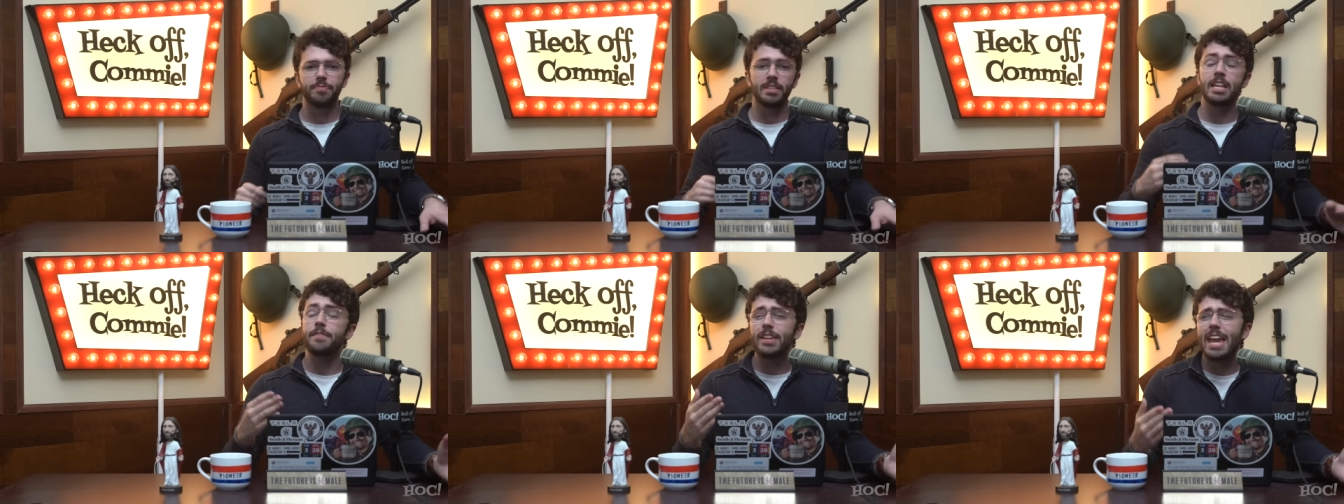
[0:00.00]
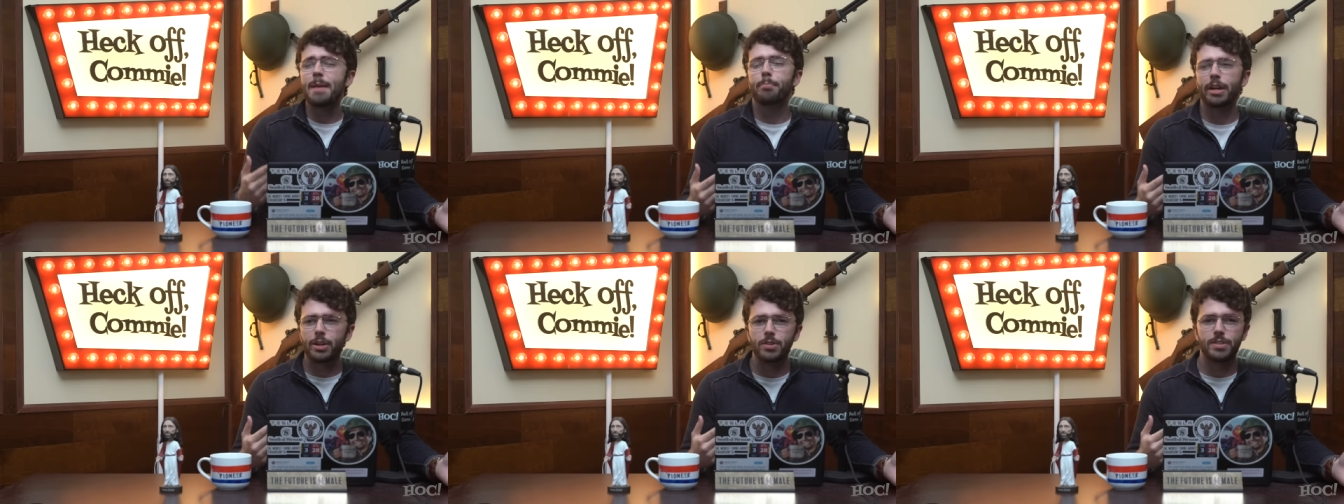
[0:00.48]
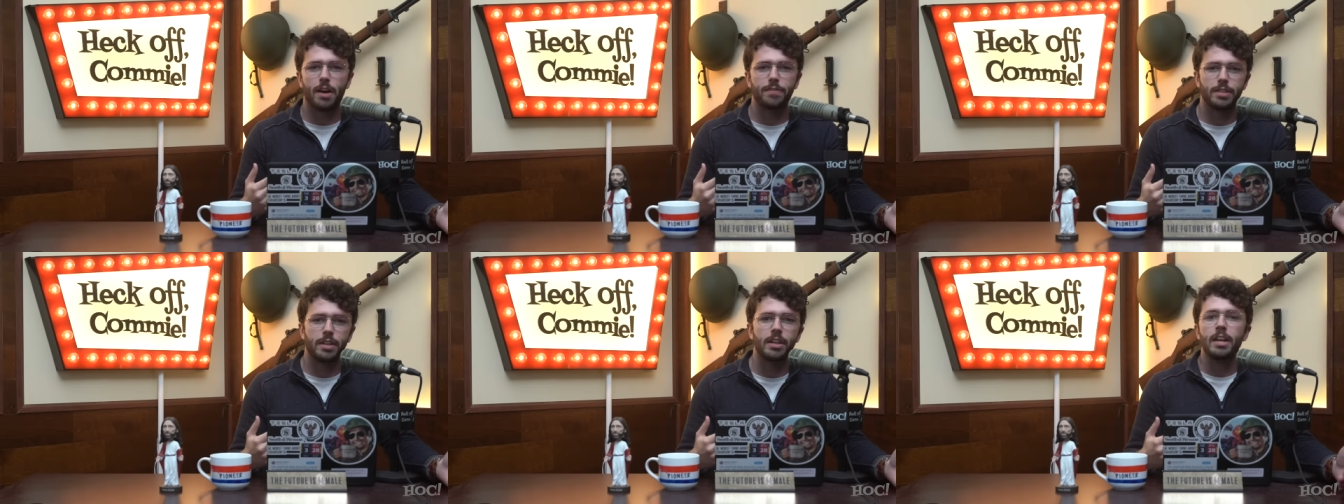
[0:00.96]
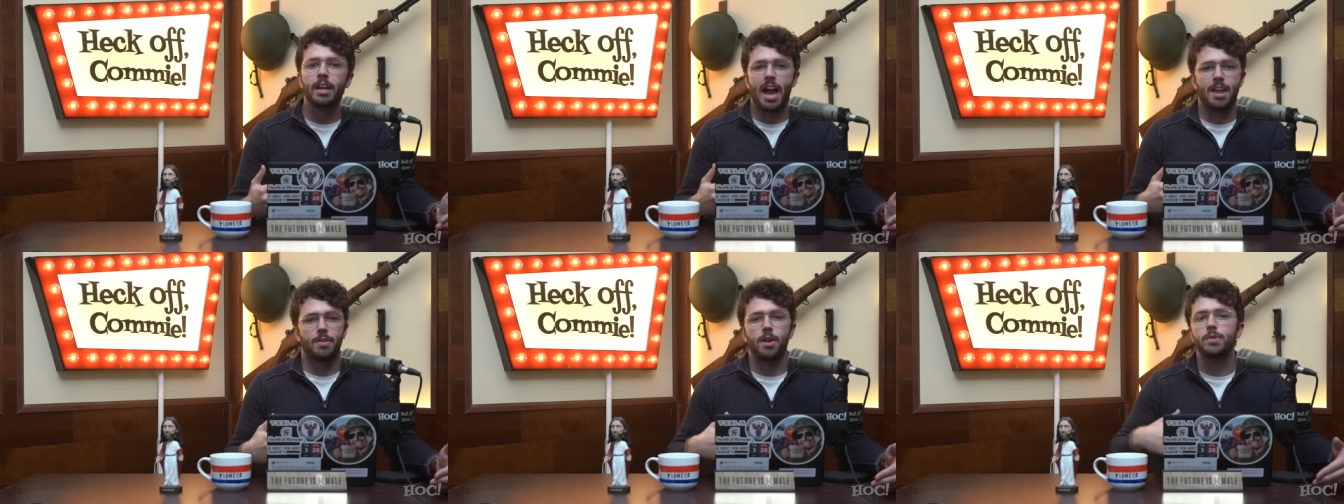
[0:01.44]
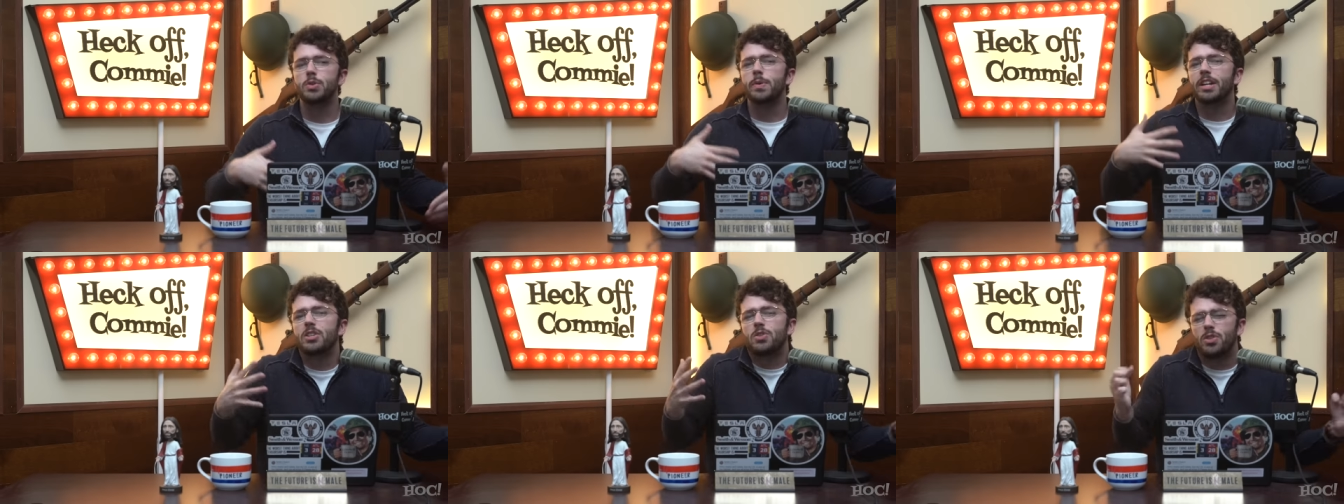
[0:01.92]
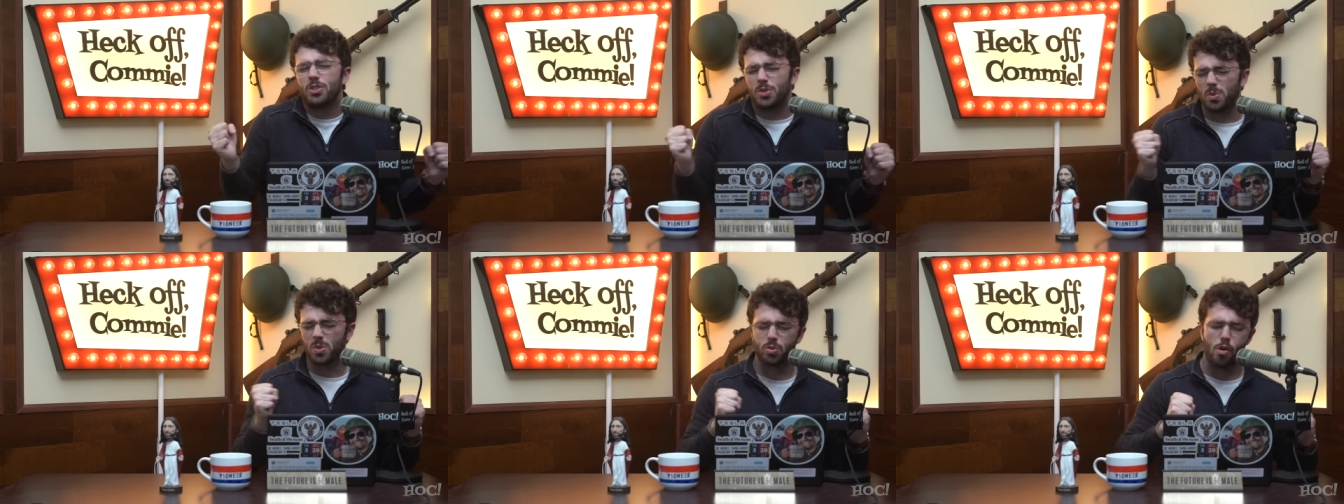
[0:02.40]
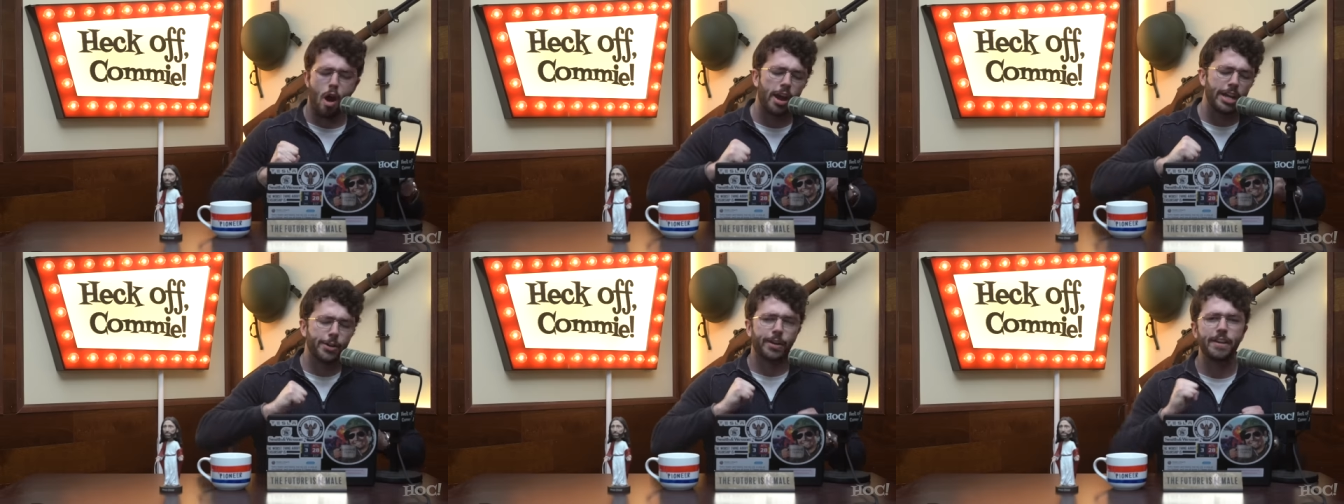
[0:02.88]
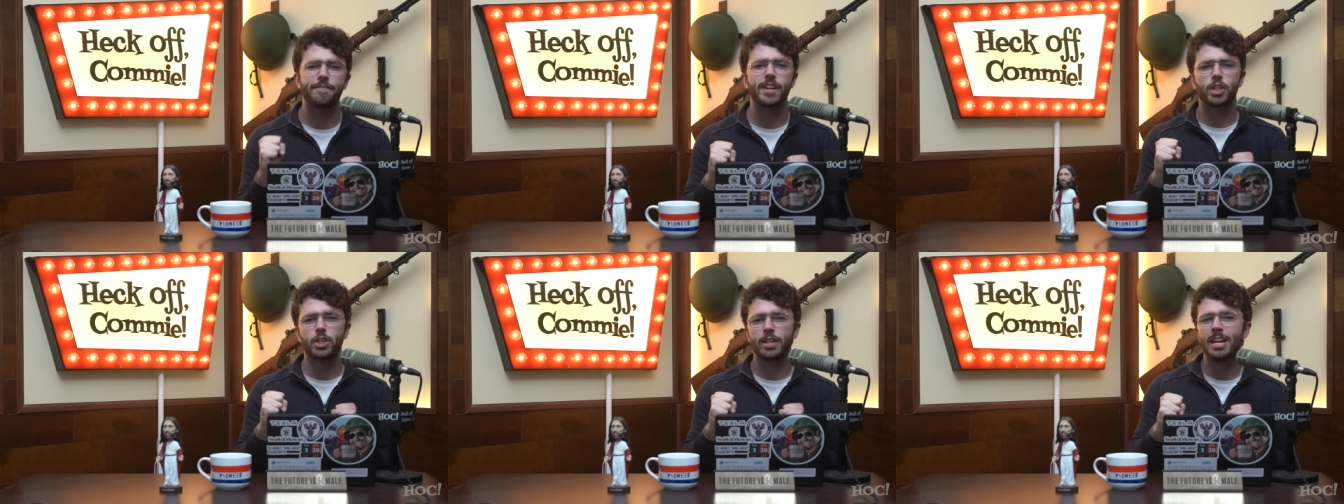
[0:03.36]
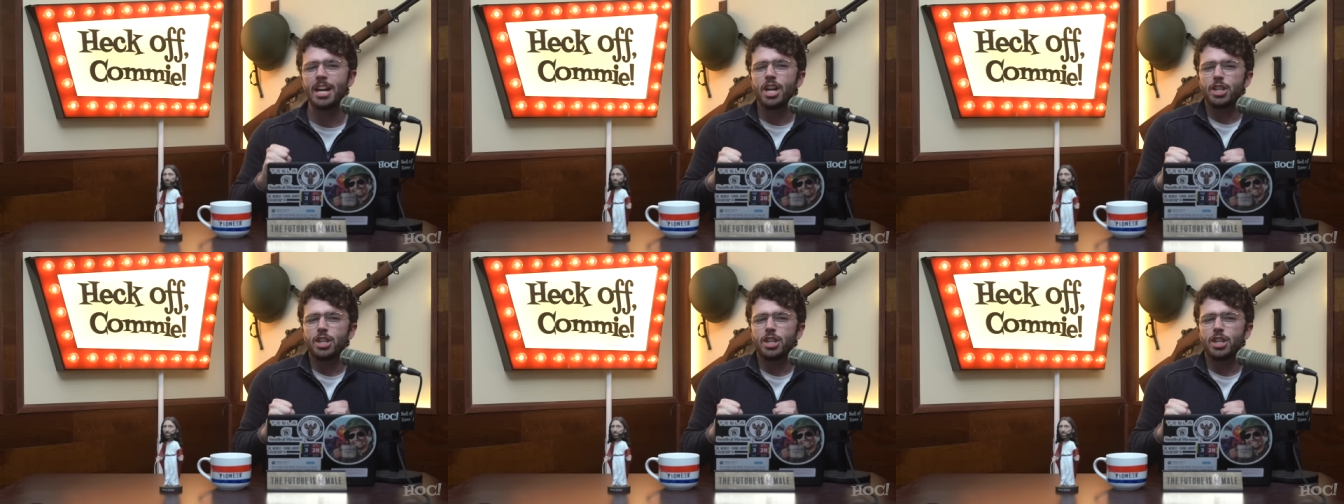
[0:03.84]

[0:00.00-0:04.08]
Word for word: And if you can't bring yourself to, I don't know, do it because you're just so strong in your conviction,